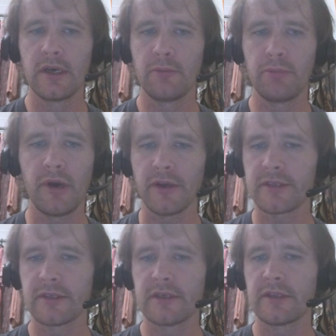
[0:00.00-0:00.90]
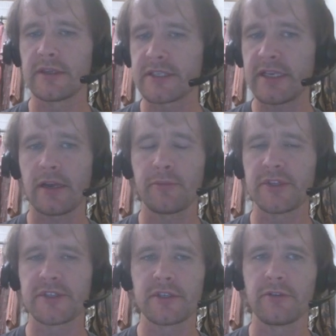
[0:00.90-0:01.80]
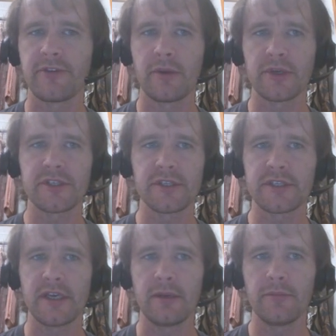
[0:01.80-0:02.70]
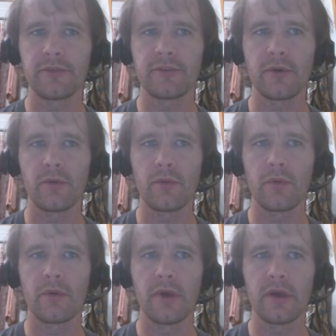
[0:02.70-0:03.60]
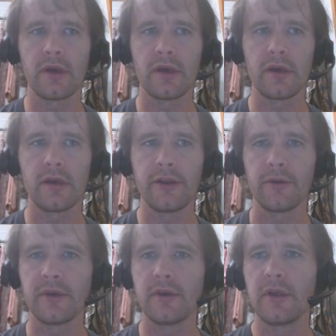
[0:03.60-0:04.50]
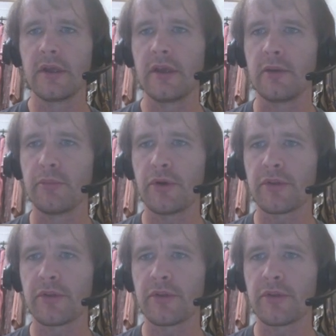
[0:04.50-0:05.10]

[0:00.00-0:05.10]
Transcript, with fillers: But the setup is still very much the same. So uh, you know, in in both